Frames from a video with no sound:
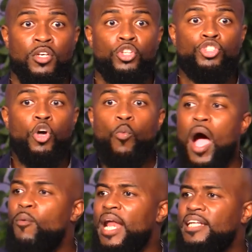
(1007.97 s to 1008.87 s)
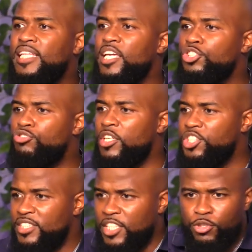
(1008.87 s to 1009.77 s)
So why would I take
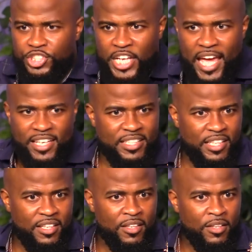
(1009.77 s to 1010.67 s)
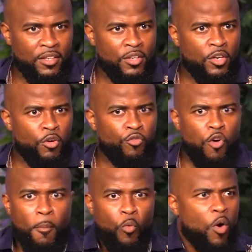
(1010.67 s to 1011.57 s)
instructions in Christianity
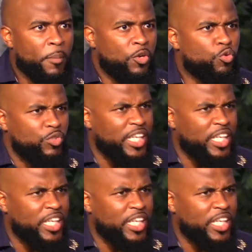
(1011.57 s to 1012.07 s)
from a woman who